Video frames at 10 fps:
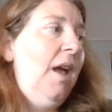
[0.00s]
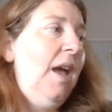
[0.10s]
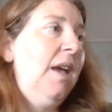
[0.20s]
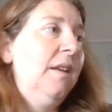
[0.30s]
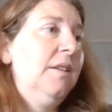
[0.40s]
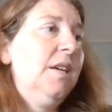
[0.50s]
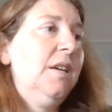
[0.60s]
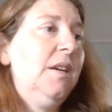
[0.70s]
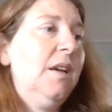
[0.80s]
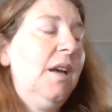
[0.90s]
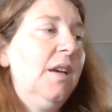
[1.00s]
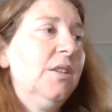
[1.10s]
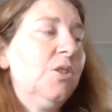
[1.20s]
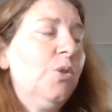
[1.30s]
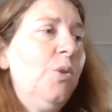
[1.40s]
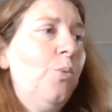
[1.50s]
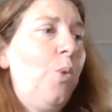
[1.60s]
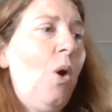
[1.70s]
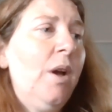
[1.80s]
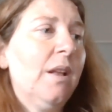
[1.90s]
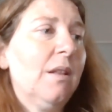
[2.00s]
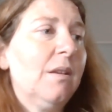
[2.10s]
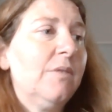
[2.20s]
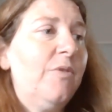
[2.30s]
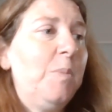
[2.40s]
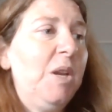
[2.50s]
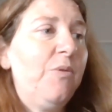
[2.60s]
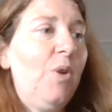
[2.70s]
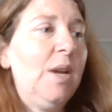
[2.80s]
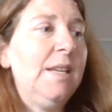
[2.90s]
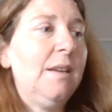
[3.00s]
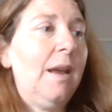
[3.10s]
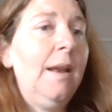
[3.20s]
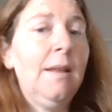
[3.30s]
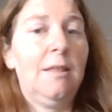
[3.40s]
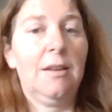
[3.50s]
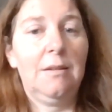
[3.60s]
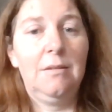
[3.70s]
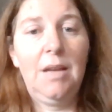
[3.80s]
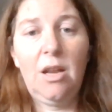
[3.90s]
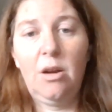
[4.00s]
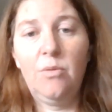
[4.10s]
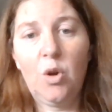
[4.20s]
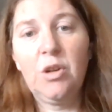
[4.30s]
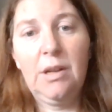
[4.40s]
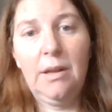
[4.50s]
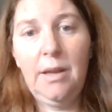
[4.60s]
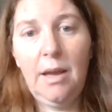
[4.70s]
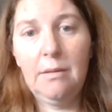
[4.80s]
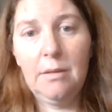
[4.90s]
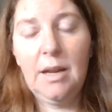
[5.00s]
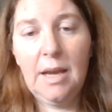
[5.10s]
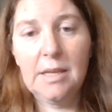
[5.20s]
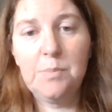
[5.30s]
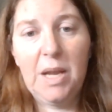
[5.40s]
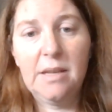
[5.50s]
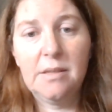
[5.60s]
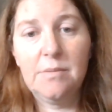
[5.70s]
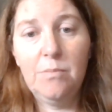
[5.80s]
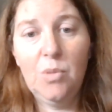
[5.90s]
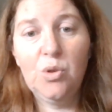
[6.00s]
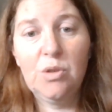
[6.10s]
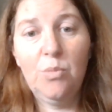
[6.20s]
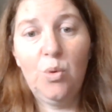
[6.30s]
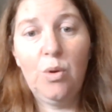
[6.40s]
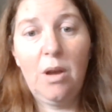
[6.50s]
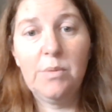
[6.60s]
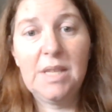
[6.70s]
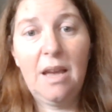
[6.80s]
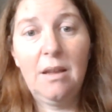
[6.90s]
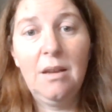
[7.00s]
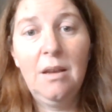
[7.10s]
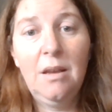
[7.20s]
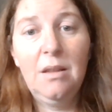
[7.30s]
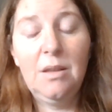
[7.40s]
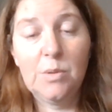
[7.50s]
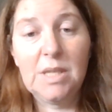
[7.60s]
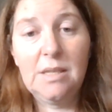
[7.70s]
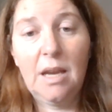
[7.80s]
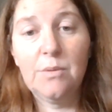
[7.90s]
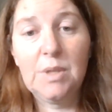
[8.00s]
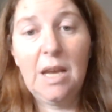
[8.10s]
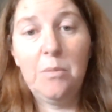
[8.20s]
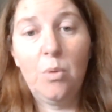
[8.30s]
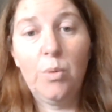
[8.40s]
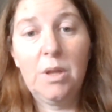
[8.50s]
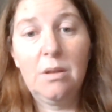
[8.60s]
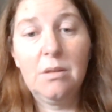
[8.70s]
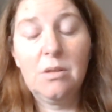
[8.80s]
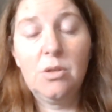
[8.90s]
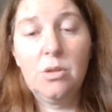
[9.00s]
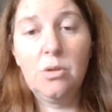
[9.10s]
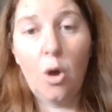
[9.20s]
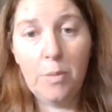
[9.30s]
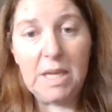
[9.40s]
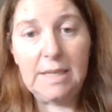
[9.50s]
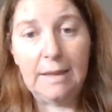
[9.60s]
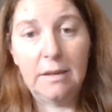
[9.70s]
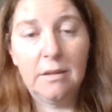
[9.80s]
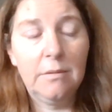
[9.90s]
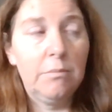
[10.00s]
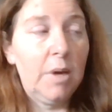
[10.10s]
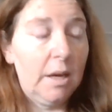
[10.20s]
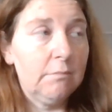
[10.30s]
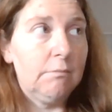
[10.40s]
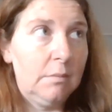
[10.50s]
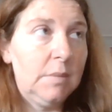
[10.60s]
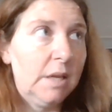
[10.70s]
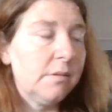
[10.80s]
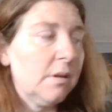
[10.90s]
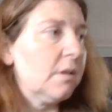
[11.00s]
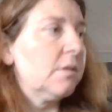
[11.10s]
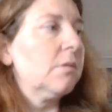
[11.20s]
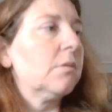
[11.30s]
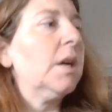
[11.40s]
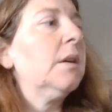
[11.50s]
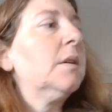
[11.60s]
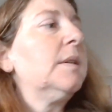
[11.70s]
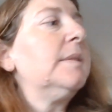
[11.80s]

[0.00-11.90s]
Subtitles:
And it took a while for me to find anything. And ironically, at the last place, Merchant Mall I was at, there was a sales table with so much linen, but that's another story.